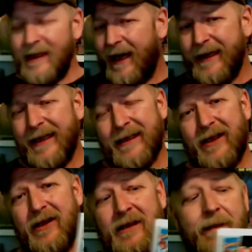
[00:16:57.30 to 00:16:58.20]
I think it's a
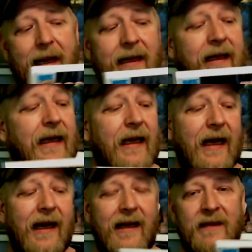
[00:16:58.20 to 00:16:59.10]
good spec,
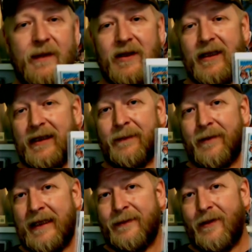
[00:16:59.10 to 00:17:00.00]
especially at the
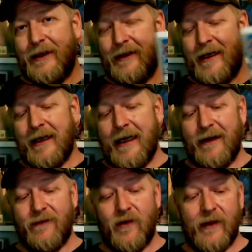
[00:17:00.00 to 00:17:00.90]
price point you can get
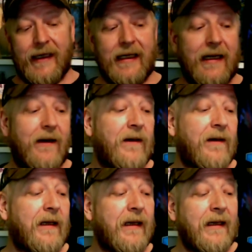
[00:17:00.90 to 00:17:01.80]
it for right now.
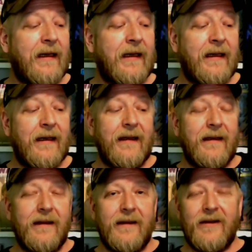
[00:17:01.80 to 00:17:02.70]

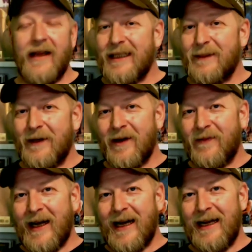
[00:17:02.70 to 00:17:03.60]
So that's been our
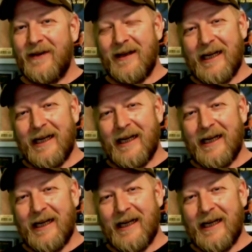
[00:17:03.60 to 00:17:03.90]
five.